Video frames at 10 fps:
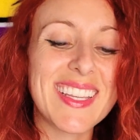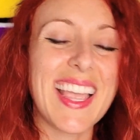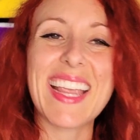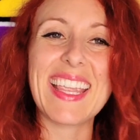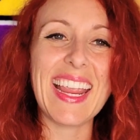
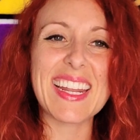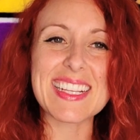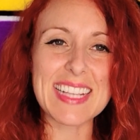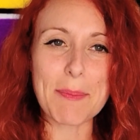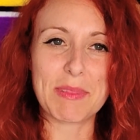I can't
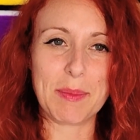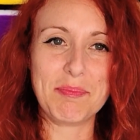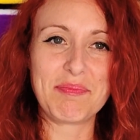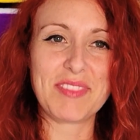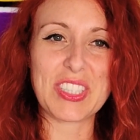accept him.
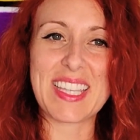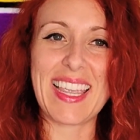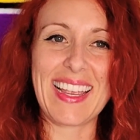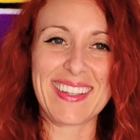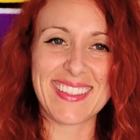Just
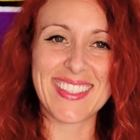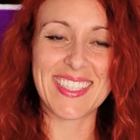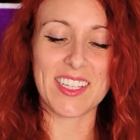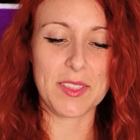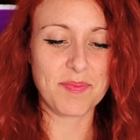can't
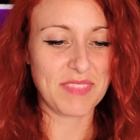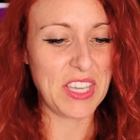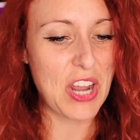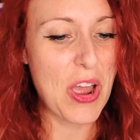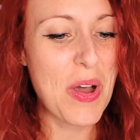still, you
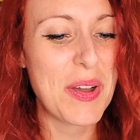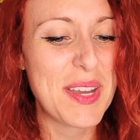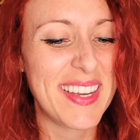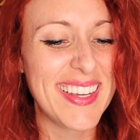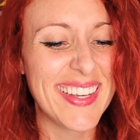know?
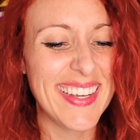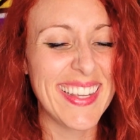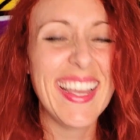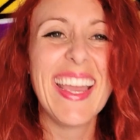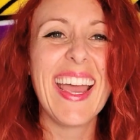
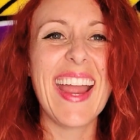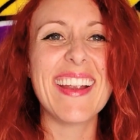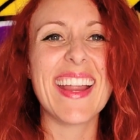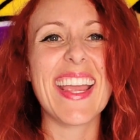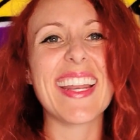All
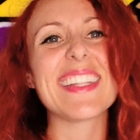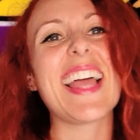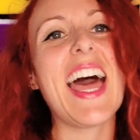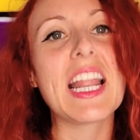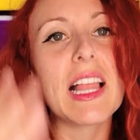right,
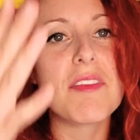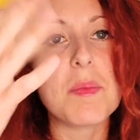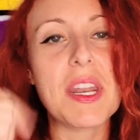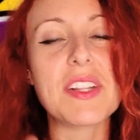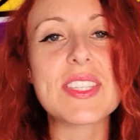at 11
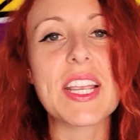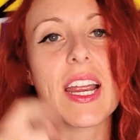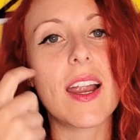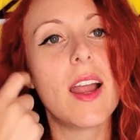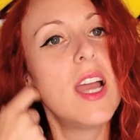minutes
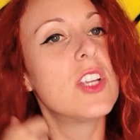here.